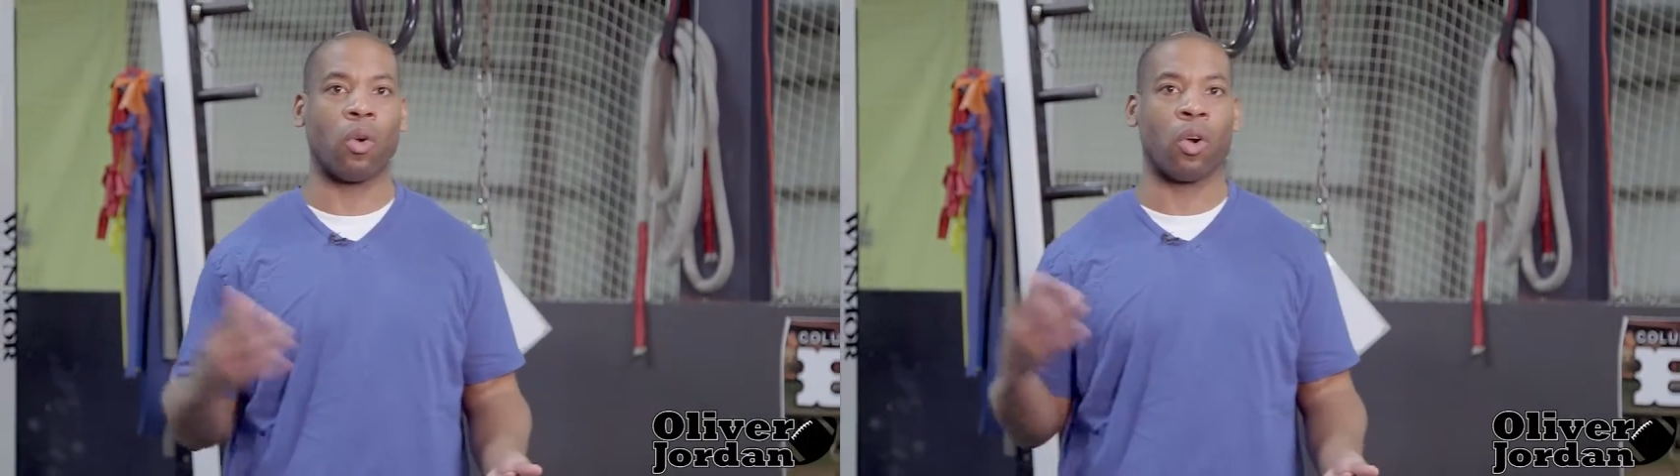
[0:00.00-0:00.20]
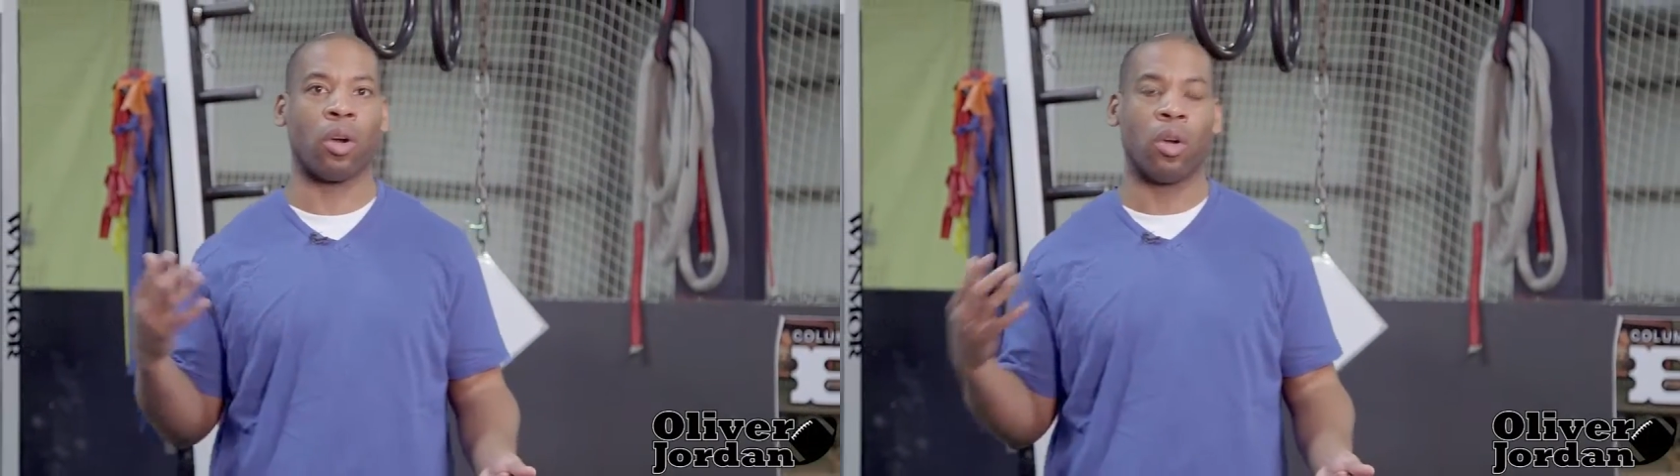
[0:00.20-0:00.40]

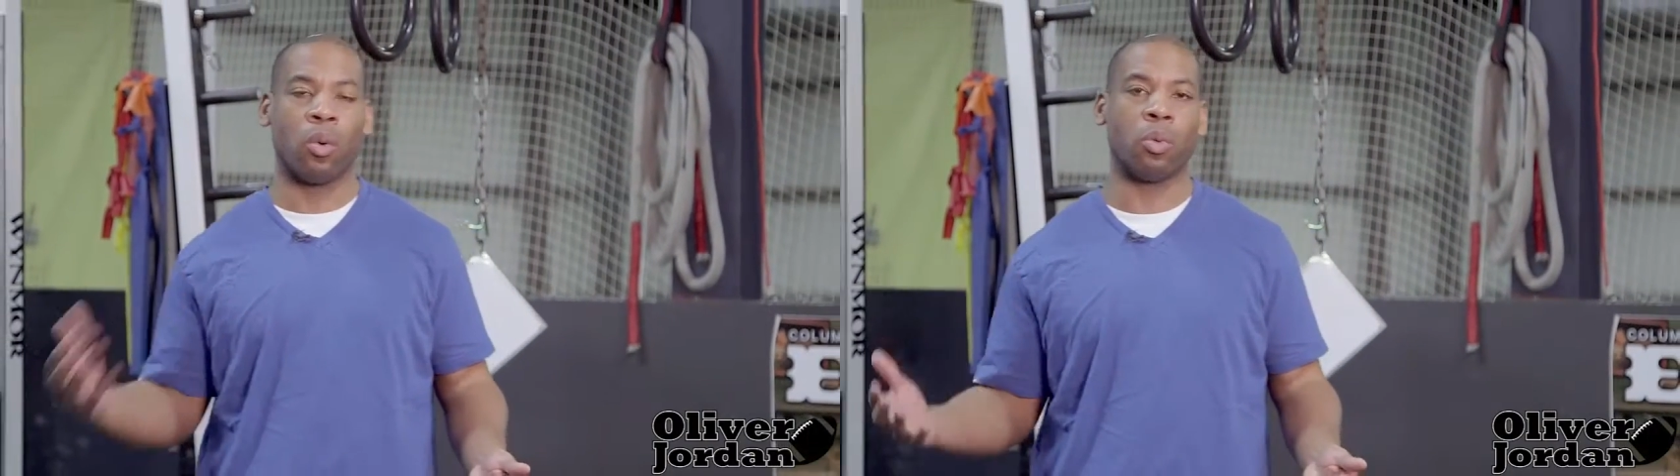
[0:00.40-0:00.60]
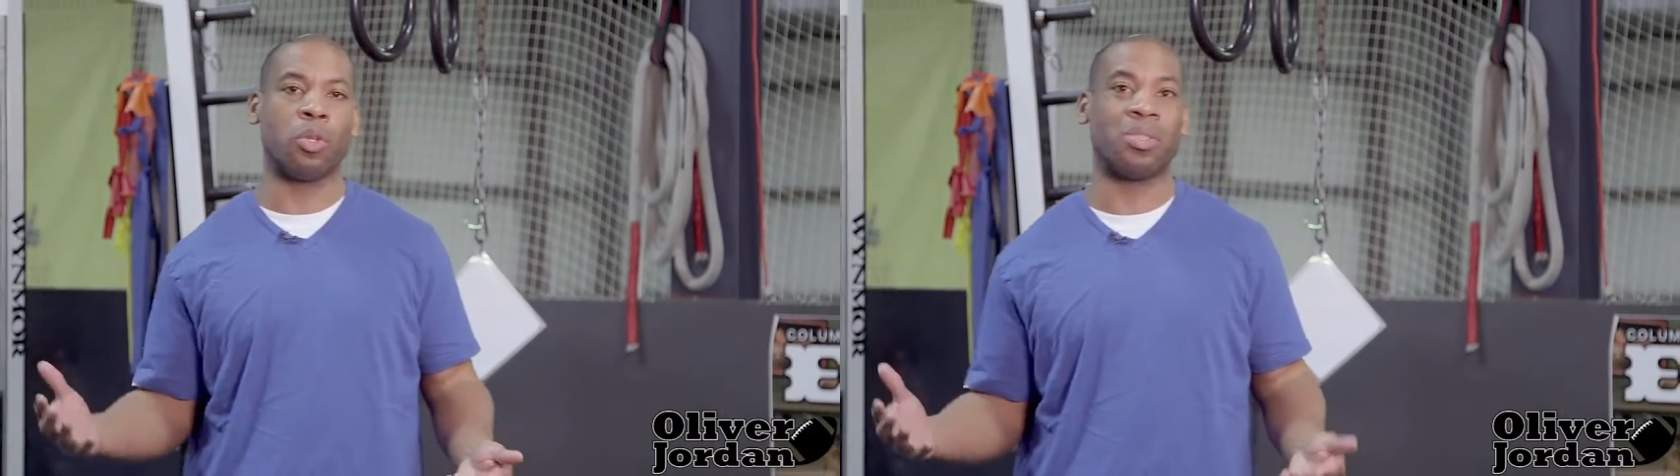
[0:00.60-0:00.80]
or
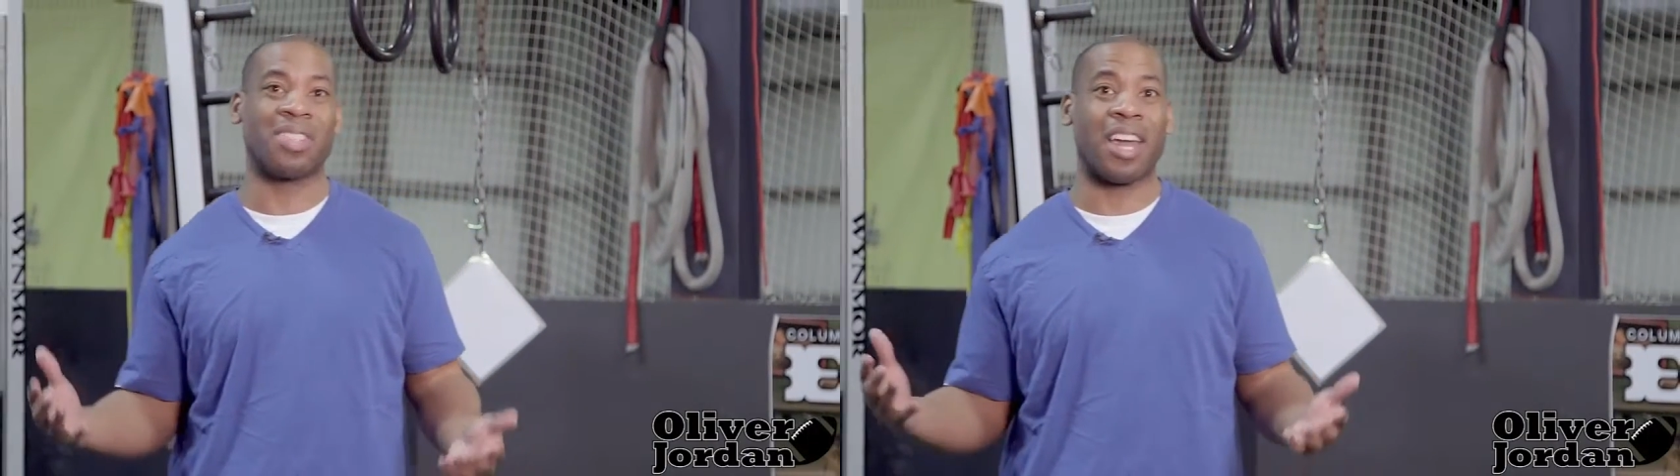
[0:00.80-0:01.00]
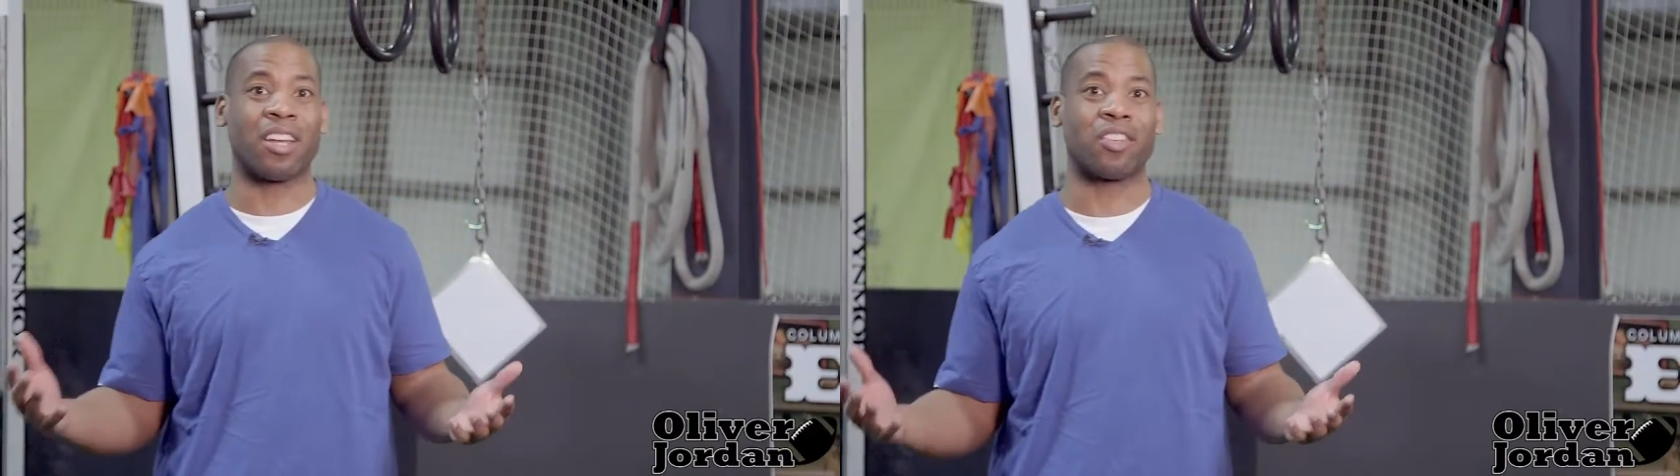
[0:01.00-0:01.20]
we'll do
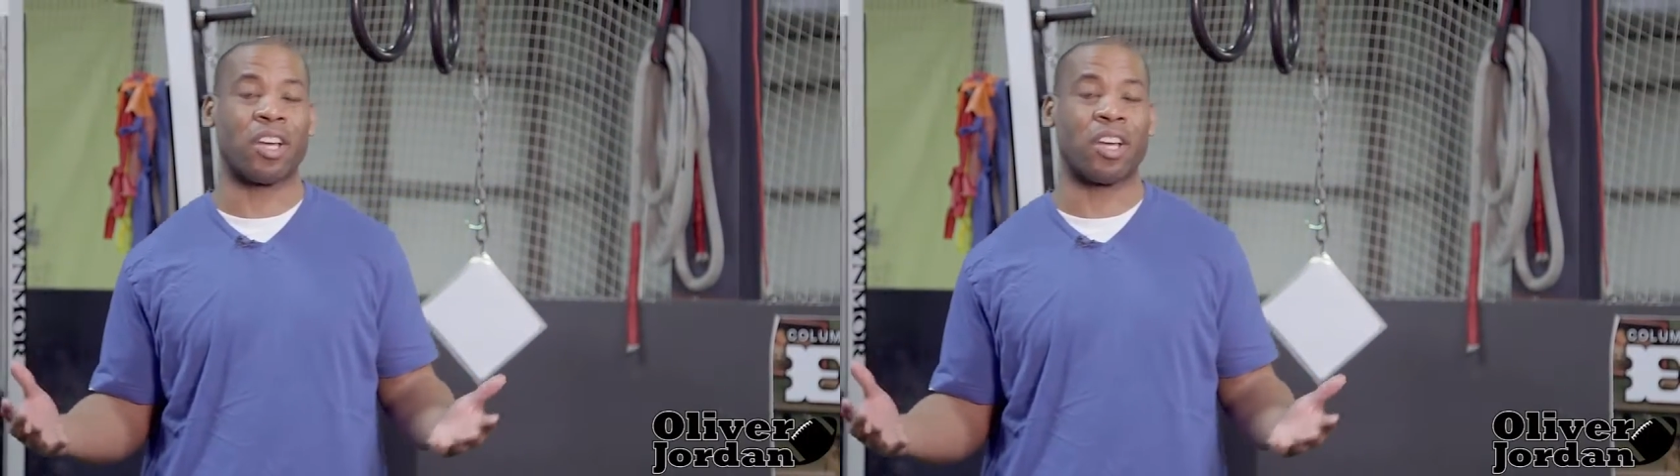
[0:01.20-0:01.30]
static